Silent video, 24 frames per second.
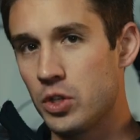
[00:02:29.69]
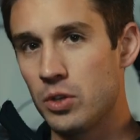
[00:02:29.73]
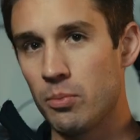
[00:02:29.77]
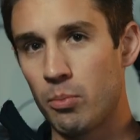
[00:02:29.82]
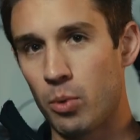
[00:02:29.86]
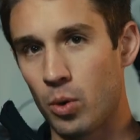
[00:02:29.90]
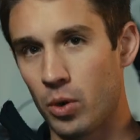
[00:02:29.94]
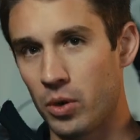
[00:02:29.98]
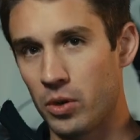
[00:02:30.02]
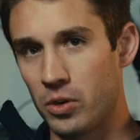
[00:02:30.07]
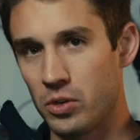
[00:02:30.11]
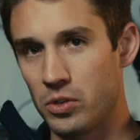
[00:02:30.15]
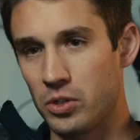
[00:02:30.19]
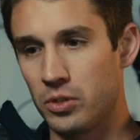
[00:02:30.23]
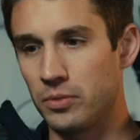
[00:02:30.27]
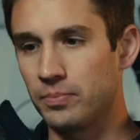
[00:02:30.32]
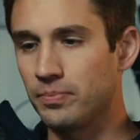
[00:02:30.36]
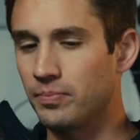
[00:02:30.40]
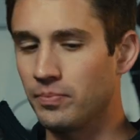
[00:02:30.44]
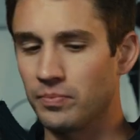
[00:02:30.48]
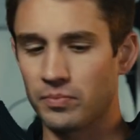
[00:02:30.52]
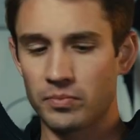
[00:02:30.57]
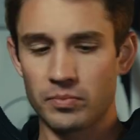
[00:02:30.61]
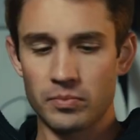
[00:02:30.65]
supporters
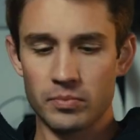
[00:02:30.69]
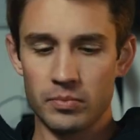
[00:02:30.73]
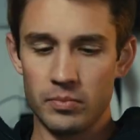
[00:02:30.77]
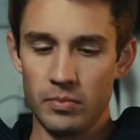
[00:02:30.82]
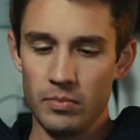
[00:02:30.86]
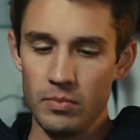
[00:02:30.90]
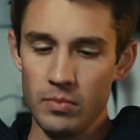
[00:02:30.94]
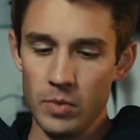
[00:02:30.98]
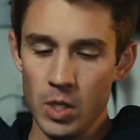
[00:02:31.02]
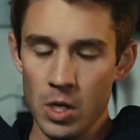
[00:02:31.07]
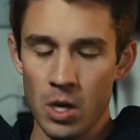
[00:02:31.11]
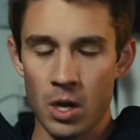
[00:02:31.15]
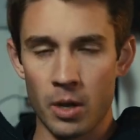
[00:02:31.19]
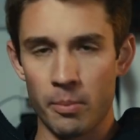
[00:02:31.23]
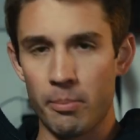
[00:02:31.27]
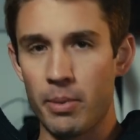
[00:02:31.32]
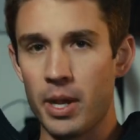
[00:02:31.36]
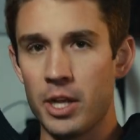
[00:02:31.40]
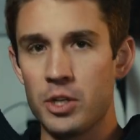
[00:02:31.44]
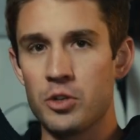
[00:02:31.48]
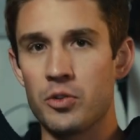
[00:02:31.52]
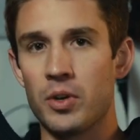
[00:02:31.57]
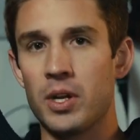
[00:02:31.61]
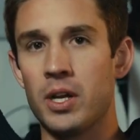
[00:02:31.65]
on
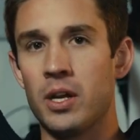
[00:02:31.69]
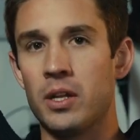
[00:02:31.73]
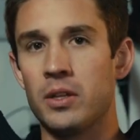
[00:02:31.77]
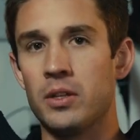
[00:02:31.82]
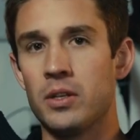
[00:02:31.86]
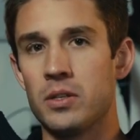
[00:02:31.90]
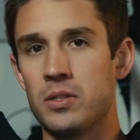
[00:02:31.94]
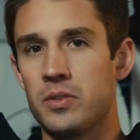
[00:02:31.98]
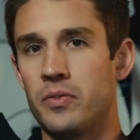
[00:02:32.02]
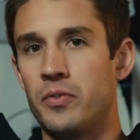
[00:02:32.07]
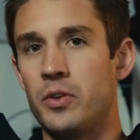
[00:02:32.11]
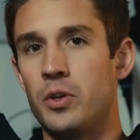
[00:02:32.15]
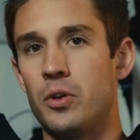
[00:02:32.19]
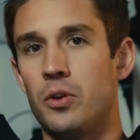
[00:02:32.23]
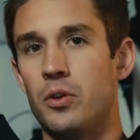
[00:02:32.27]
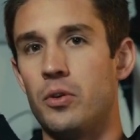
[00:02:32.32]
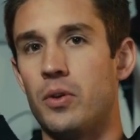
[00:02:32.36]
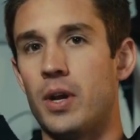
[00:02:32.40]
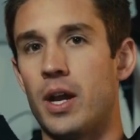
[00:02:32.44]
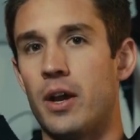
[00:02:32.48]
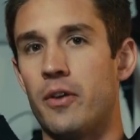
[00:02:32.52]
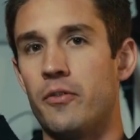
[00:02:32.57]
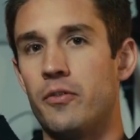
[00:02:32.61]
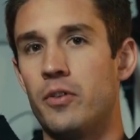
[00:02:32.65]
Patreon, those of you who
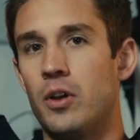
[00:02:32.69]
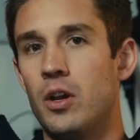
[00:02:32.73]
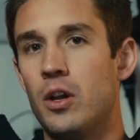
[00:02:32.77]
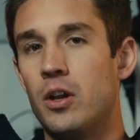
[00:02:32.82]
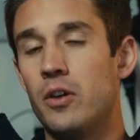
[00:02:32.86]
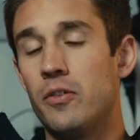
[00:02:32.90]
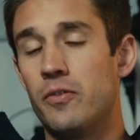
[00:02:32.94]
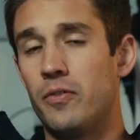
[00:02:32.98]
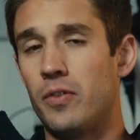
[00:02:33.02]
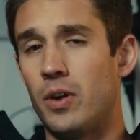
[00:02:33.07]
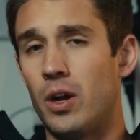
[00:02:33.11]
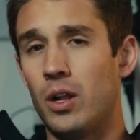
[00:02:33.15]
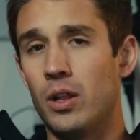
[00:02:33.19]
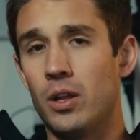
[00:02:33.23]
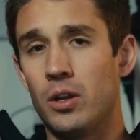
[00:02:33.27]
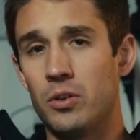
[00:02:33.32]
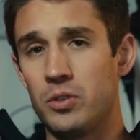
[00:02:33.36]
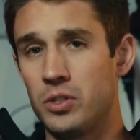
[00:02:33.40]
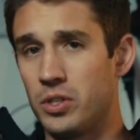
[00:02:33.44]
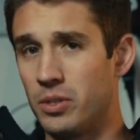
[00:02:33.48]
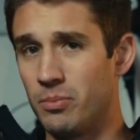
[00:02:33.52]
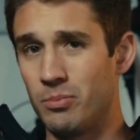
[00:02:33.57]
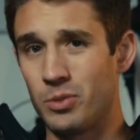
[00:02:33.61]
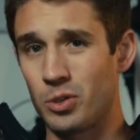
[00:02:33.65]
have
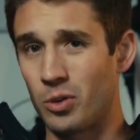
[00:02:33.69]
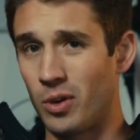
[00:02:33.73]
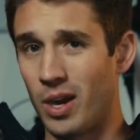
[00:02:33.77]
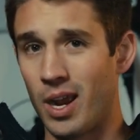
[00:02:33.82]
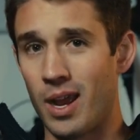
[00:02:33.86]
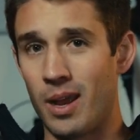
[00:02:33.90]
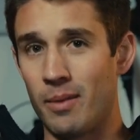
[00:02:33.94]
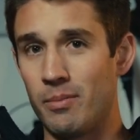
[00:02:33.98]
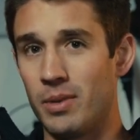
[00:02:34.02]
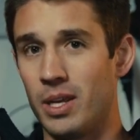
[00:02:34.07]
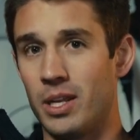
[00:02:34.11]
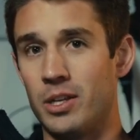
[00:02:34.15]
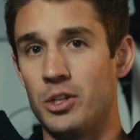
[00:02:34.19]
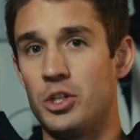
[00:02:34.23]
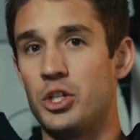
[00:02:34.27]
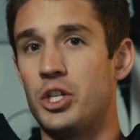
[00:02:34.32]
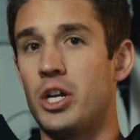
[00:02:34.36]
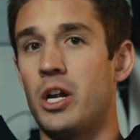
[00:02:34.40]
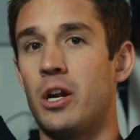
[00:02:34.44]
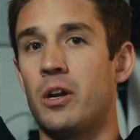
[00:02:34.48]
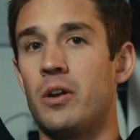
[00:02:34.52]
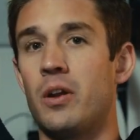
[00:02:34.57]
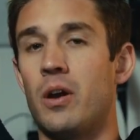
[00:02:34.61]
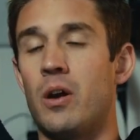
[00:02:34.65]
followed, subscribed, and
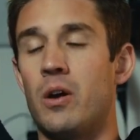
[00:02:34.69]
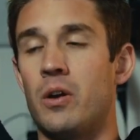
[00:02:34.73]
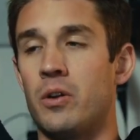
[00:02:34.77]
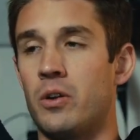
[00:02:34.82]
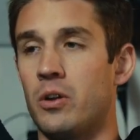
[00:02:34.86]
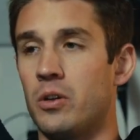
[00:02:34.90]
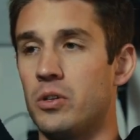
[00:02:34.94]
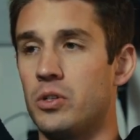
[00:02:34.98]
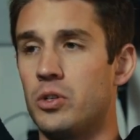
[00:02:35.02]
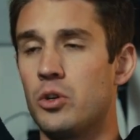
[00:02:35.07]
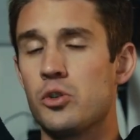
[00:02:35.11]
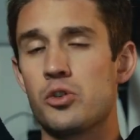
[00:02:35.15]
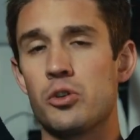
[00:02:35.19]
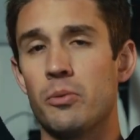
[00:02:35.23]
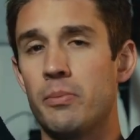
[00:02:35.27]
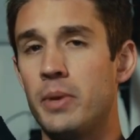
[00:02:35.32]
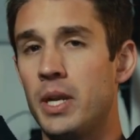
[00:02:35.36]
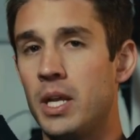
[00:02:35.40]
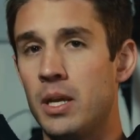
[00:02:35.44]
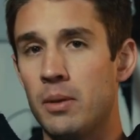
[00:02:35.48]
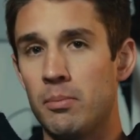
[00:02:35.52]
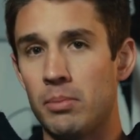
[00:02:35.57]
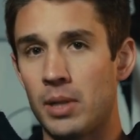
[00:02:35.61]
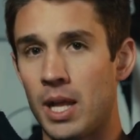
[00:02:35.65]
shared on our social
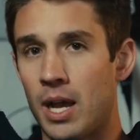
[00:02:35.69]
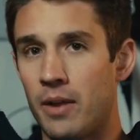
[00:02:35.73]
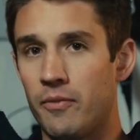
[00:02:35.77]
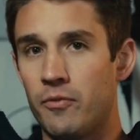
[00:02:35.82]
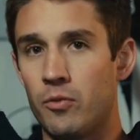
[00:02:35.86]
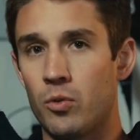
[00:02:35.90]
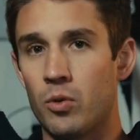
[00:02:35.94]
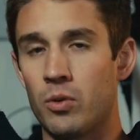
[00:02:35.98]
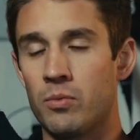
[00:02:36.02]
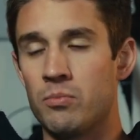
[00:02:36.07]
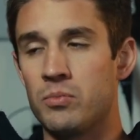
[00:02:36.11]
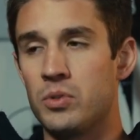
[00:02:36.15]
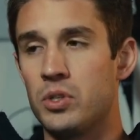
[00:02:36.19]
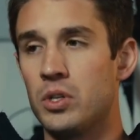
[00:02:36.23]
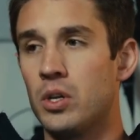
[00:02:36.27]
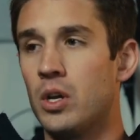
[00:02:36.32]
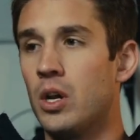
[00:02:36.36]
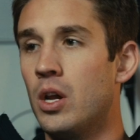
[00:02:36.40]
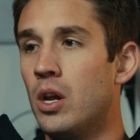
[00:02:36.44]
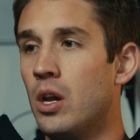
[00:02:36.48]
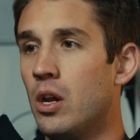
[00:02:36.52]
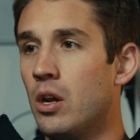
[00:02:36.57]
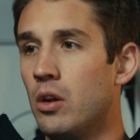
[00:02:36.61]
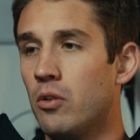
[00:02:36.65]
media platforms,
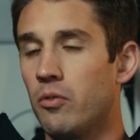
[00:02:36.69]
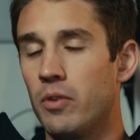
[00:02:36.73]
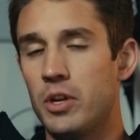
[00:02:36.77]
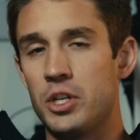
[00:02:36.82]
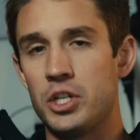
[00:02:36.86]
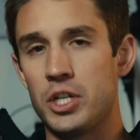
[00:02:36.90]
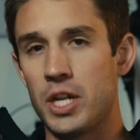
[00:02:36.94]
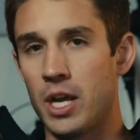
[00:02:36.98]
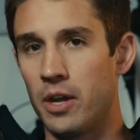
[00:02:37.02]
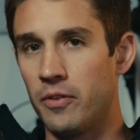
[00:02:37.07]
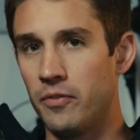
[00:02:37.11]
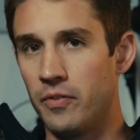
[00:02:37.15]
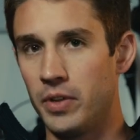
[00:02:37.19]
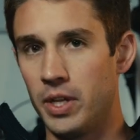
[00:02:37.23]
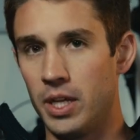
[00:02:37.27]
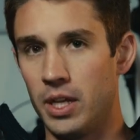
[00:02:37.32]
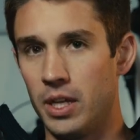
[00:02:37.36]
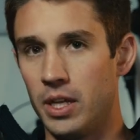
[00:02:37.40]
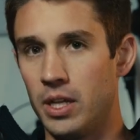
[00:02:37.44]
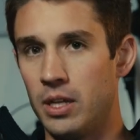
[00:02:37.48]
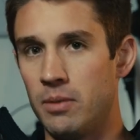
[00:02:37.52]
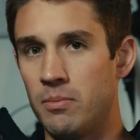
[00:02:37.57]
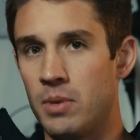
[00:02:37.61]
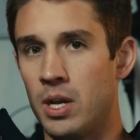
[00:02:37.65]
reached out via
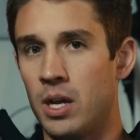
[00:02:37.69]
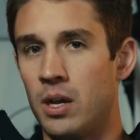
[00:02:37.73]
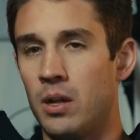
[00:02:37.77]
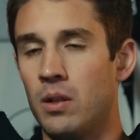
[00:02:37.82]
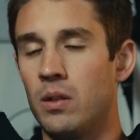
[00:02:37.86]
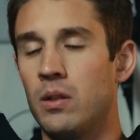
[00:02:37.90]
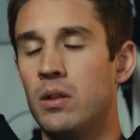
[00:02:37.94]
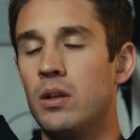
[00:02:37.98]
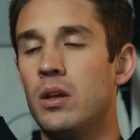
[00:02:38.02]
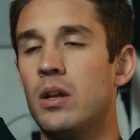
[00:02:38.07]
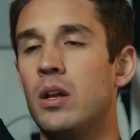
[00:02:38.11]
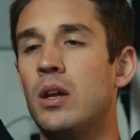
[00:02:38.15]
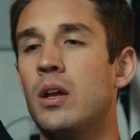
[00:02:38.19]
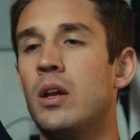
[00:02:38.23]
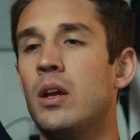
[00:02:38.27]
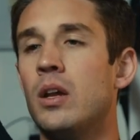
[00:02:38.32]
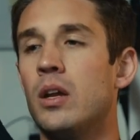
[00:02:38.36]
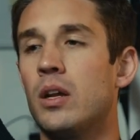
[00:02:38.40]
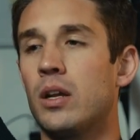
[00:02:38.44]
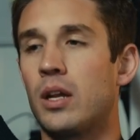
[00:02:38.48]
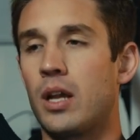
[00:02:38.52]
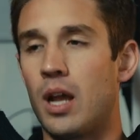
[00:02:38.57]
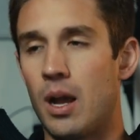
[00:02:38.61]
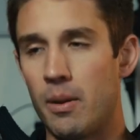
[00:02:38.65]
email,
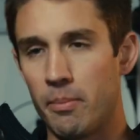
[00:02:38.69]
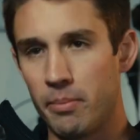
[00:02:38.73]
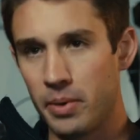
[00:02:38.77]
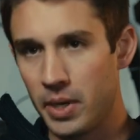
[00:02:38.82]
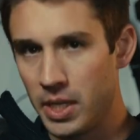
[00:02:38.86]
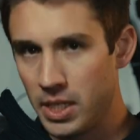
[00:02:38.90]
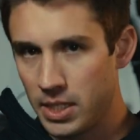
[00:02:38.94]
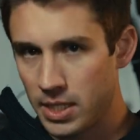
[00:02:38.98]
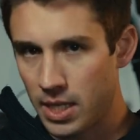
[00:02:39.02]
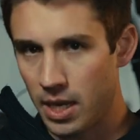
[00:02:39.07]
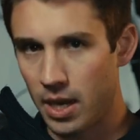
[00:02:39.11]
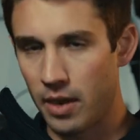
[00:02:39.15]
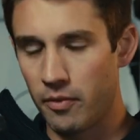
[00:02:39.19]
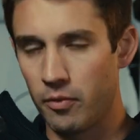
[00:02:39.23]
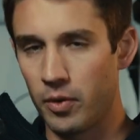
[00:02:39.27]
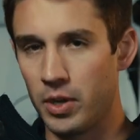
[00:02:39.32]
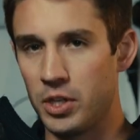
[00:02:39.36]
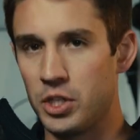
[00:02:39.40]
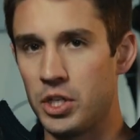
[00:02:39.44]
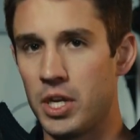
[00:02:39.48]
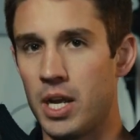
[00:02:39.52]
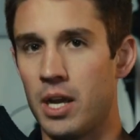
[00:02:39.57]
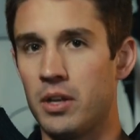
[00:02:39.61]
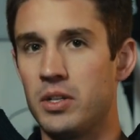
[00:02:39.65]
companies that have
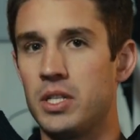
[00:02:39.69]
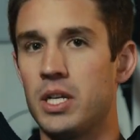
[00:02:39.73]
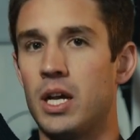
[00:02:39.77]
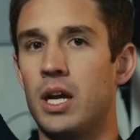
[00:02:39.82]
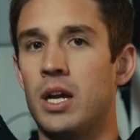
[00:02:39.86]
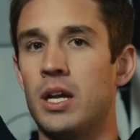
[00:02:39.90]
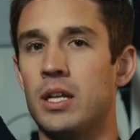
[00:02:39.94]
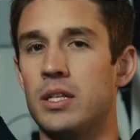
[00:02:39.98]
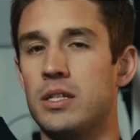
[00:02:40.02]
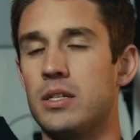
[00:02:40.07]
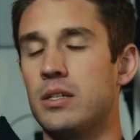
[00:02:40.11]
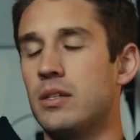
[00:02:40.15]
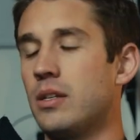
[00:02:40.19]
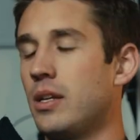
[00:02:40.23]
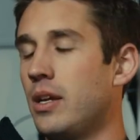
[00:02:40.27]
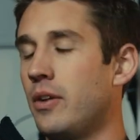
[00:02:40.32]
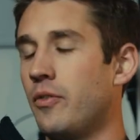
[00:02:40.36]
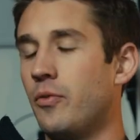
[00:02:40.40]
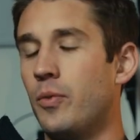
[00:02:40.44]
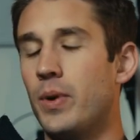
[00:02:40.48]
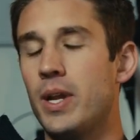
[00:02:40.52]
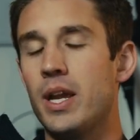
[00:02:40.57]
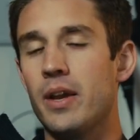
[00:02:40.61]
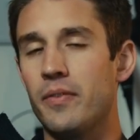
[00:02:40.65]
reached out to us,
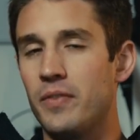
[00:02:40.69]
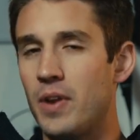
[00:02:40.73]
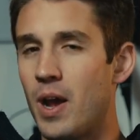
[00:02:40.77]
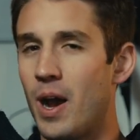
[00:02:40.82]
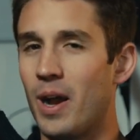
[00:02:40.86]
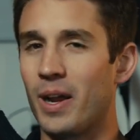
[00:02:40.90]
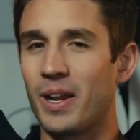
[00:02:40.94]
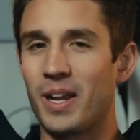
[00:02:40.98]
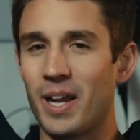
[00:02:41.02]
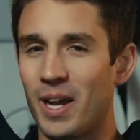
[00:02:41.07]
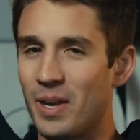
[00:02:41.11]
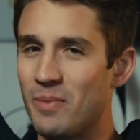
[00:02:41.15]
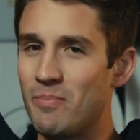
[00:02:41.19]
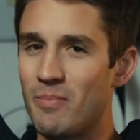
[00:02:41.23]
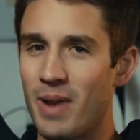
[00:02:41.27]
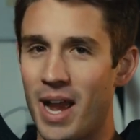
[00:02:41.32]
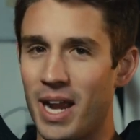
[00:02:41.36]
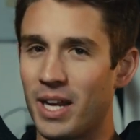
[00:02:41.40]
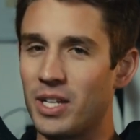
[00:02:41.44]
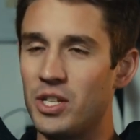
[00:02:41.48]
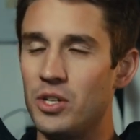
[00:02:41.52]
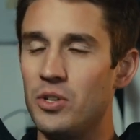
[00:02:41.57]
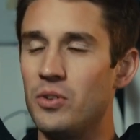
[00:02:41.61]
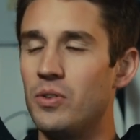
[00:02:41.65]
if we have not gotten
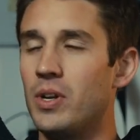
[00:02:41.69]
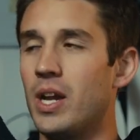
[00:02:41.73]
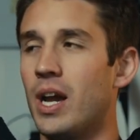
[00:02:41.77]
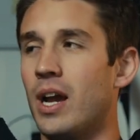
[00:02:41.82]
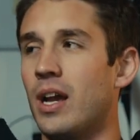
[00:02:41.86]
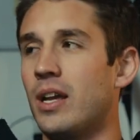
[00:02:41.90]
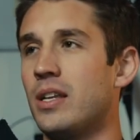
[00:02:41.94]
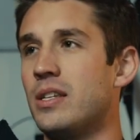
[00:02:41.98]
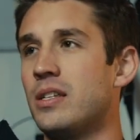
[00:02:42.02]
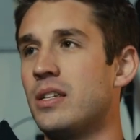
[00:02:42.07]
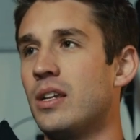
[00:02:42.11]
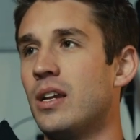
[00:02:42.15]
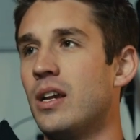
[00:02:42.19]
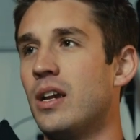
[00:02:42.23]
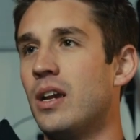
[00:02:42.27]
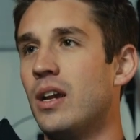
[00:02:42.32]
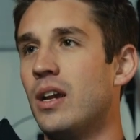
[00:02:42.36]
back to you guys,